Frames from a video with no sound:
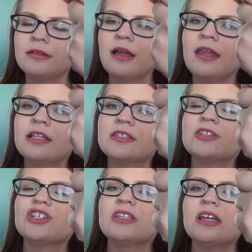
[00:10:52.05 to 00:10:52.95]
And
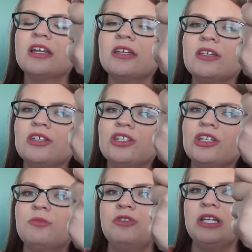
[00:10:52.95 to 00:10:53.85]
it's just like a
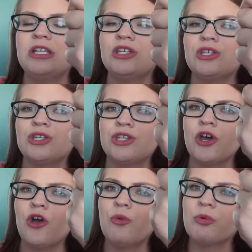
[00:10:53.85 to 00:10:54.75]
shimmery
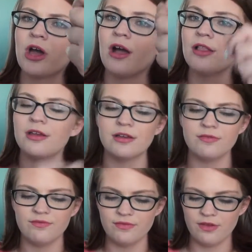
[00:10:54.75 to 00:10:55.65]
taupe color.
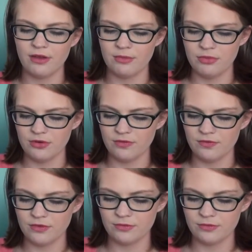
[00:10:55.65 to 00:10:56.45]
Very beautiful.